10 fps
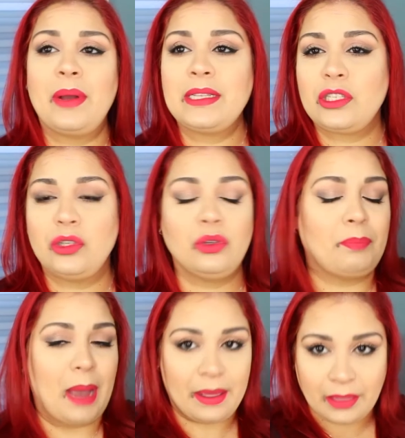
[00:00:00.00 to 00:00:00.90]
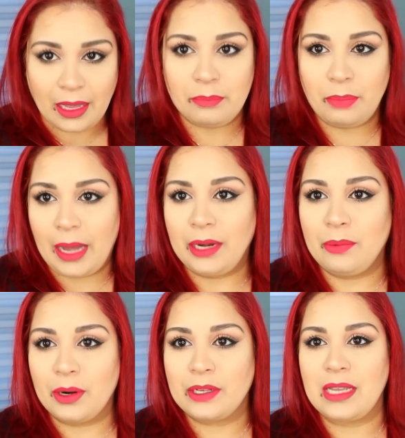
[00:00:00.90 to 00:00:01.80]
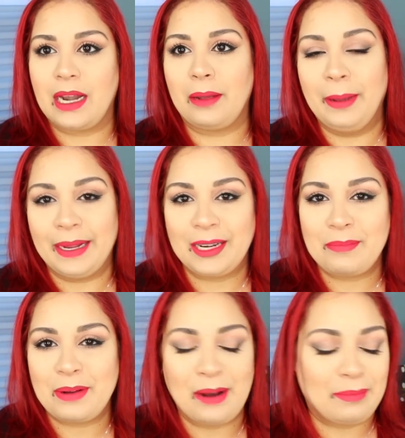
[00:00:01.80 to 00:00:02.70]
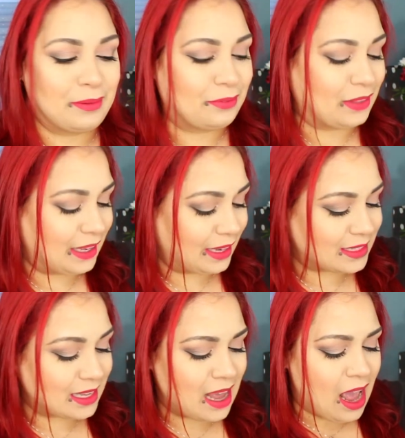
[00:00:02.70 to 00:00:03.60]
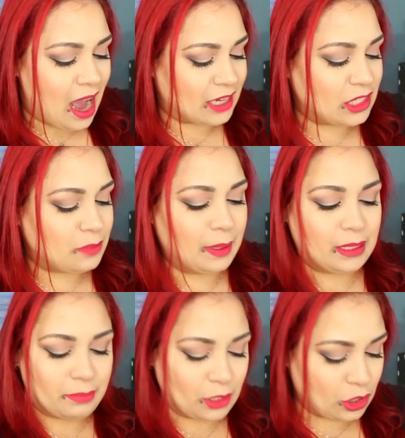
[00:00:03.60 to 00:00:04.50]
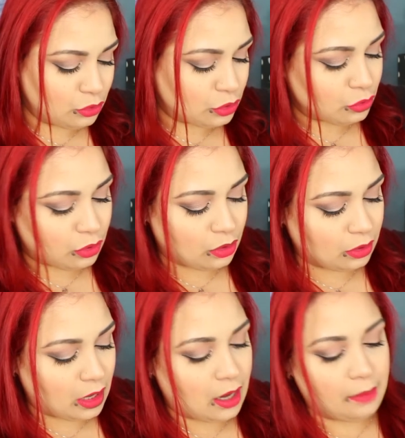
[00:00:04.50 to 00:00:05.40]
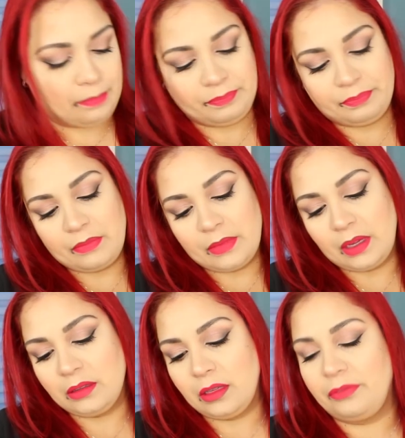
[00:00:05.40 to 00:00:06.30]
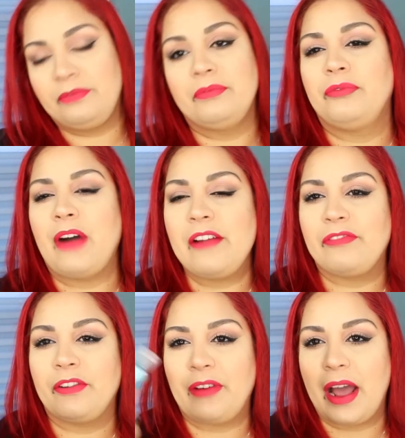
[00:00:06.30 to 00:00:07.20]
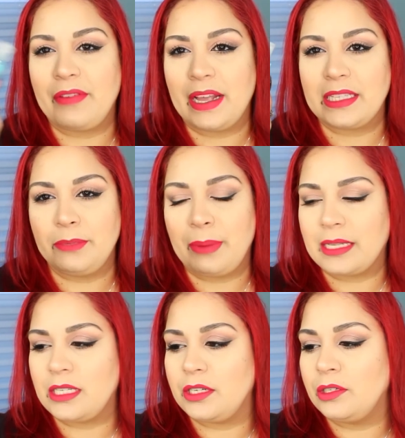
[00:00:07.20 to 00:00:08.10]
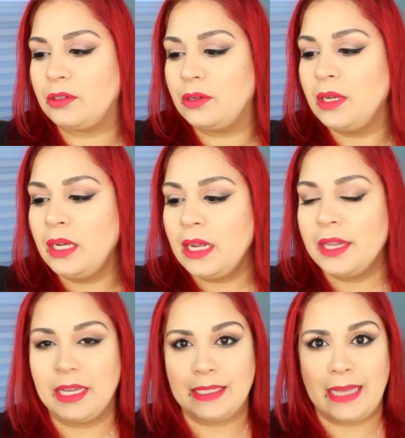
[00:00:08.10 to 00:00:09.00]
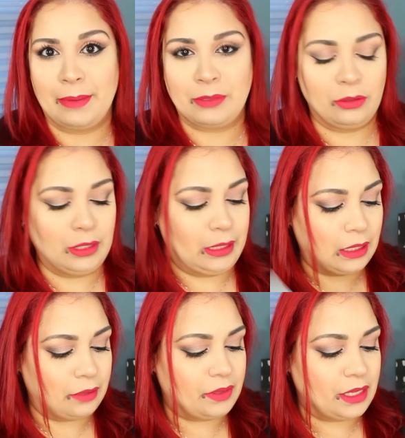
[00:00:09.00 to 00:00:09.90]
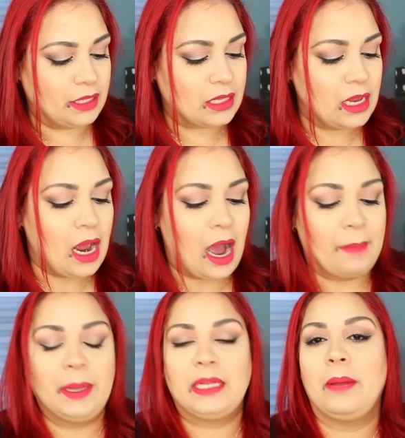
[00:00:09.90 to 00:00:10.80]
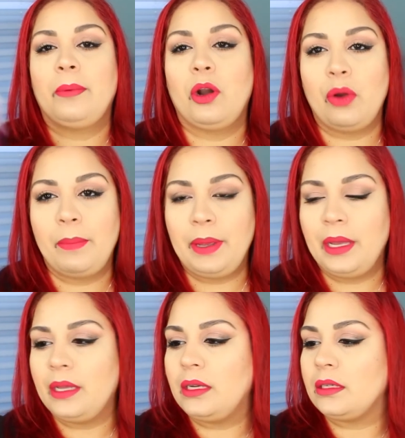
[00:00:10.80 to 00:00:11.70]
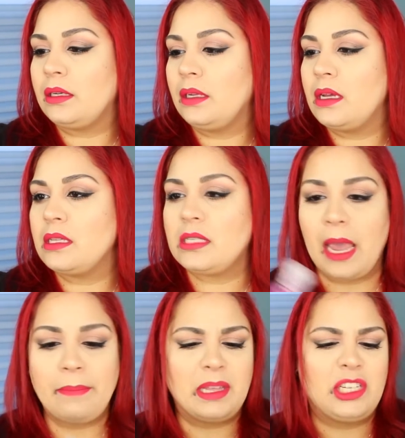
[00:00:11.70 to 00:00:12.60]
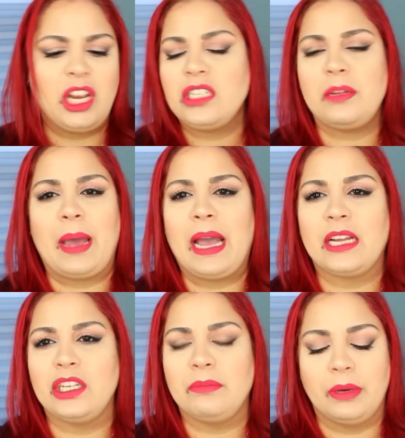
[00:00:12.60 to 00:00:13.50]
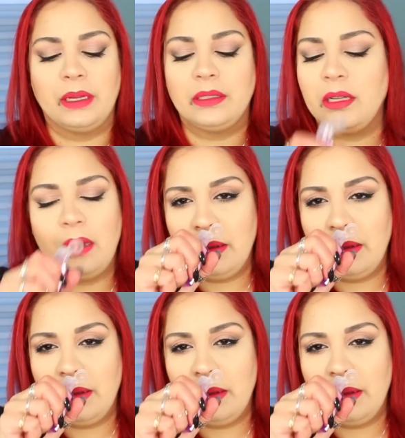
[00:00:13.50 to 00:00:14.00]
went to Bath and Body Works and I picked up a couple of things. I just picked up the usual, the 5 for 5 antibacterial things. I absolutely love these. I picked up Caribbean Escape. They changed the packaging, but